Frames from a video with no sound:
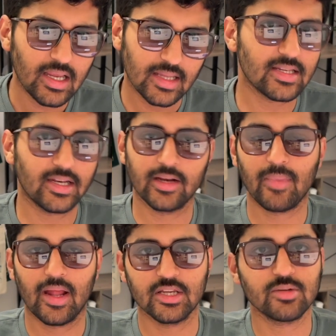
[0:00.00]
incident
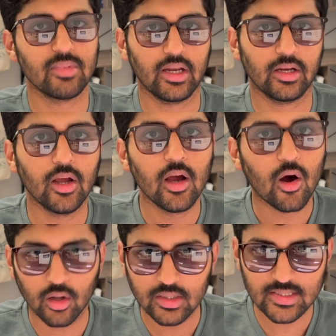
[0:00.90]
management,
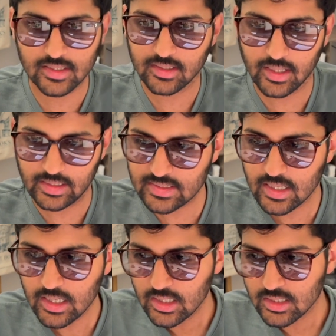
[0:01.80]
all these other things.
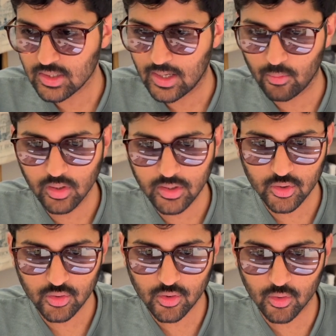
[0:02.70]
So I want
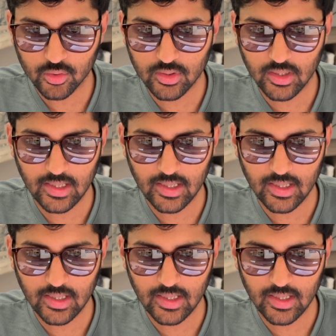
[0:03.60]
you to go to the